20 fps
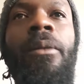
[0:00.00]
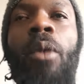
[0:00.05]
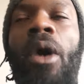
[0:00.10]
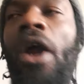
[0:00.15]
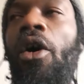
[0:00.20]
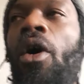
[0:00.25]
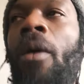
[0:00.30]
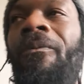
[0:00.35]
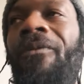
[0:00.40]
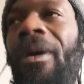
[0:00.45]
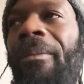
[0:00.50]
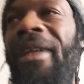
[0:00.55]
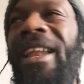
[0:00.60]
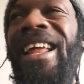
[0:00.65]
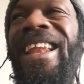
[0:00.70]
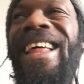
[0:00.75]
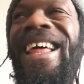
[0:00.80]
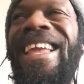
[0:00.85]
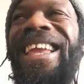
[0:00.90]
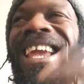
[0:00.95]
where I come from, in
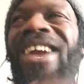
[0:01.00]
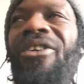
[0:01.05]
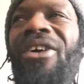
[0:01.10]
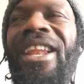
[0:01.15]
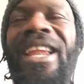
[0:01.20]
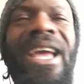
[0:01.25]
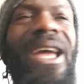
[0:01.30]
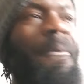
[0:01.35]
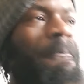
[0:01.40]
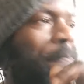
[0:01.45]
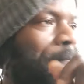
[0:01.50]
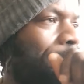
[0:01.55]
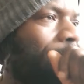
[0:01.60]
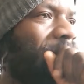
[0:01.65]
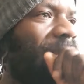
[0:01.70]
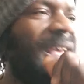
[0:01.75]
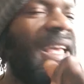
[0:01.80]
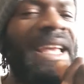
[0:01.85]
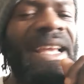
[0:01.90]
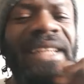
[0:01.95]
that area there,
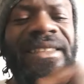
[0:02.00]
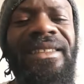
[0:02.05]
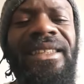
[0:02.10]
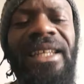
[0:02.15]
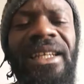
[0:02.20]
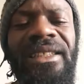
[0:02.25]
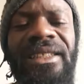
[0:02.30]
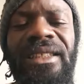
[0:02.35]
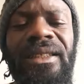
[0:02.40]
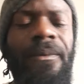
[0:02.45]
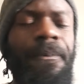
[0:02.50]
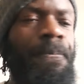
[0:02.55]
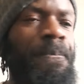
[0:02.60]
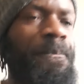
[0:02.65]
is this.